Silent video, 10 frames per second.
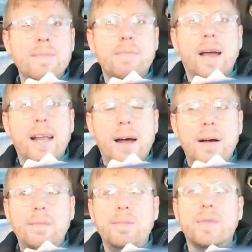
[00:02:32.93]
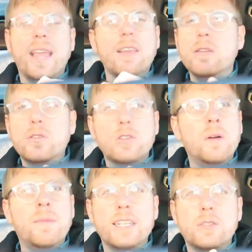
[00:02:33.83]
But thank you
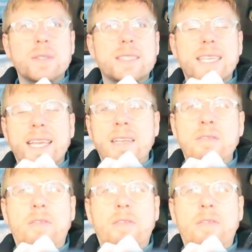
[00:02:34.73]
so much once again